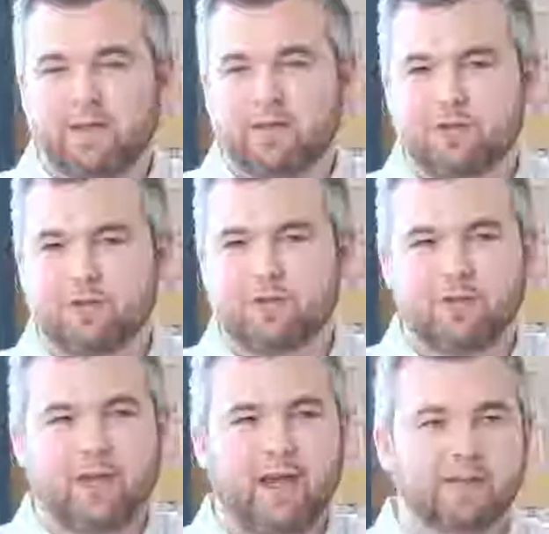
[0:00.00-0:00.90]
Not that
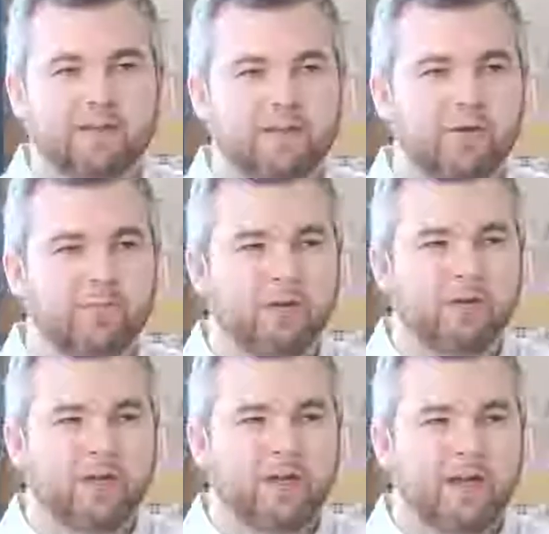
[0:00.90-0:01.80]
you can't still, but